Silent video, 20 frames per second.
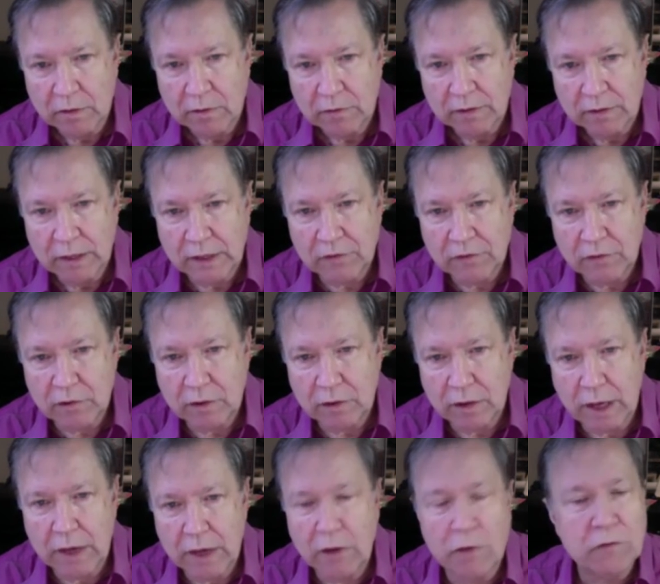I
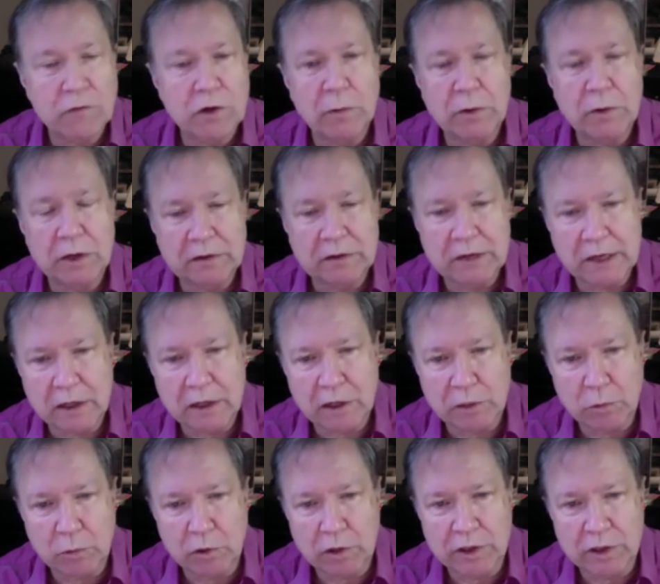don't know if you know what lenticular
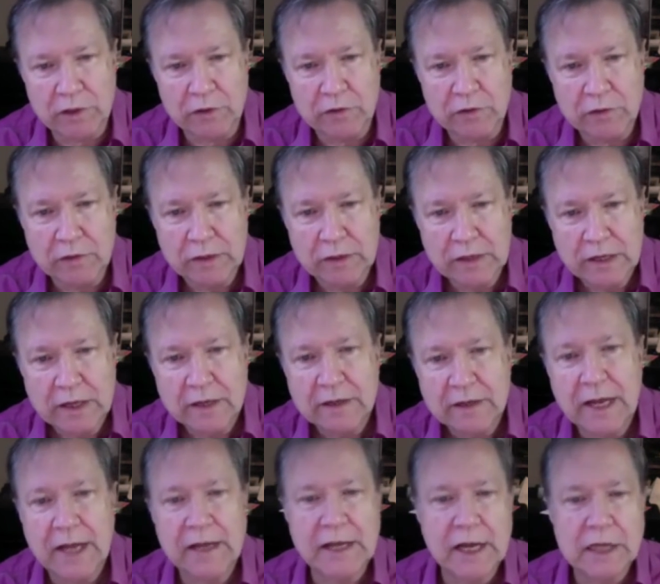work is.
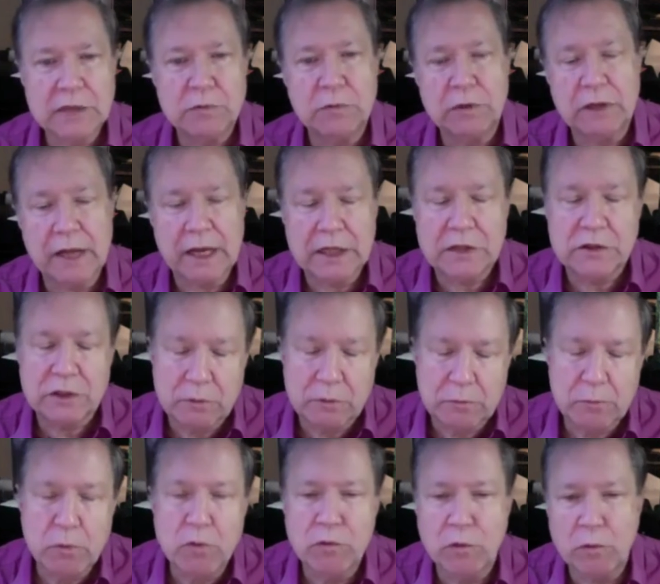That's you
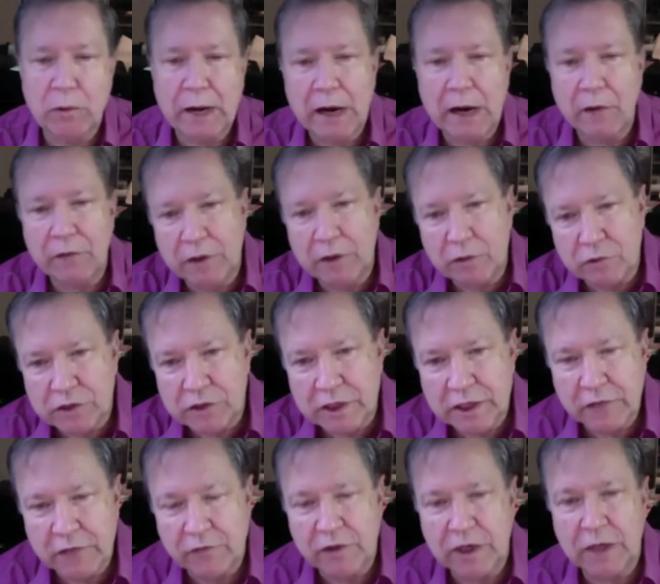move around that you'll see
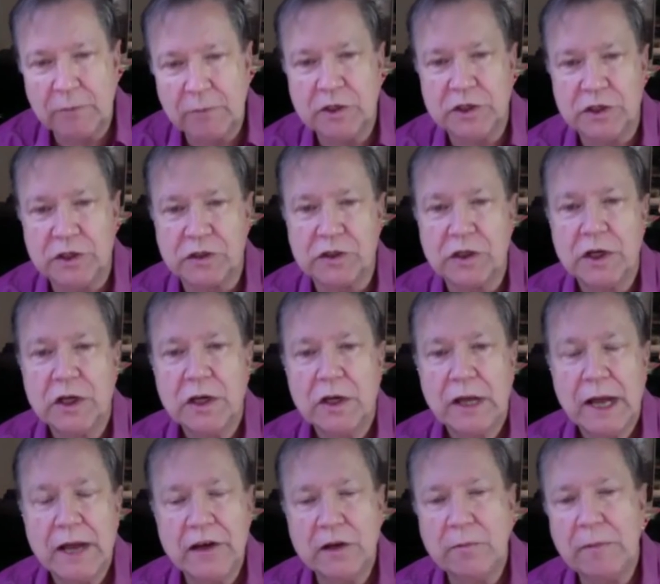different images,
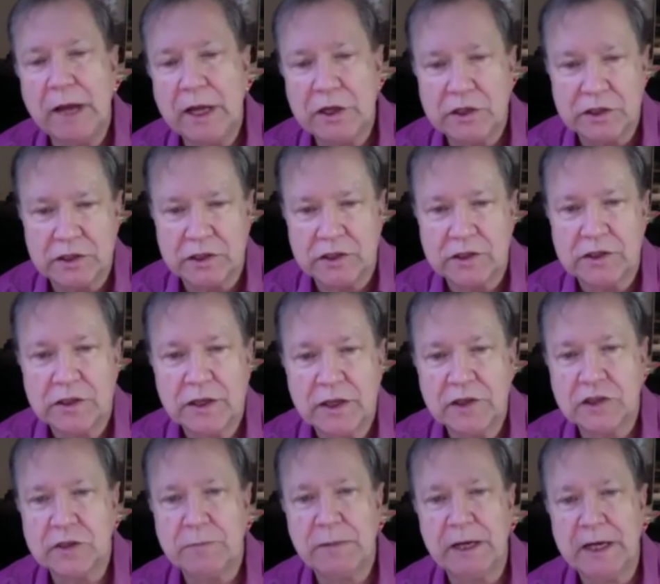and dimensions in
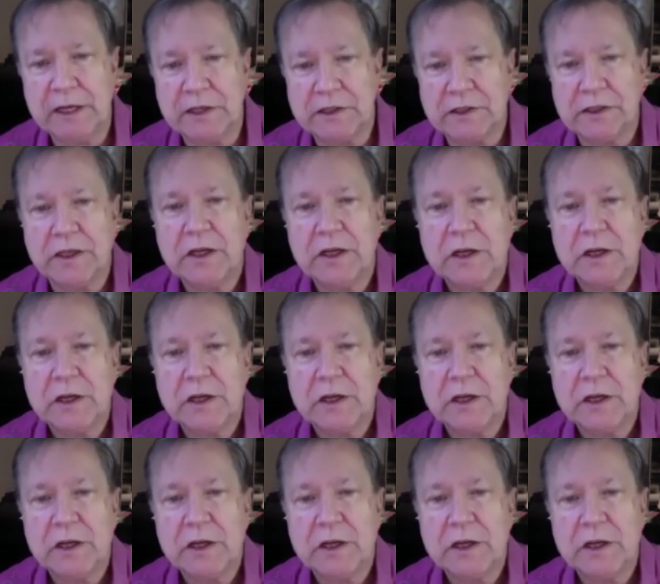space.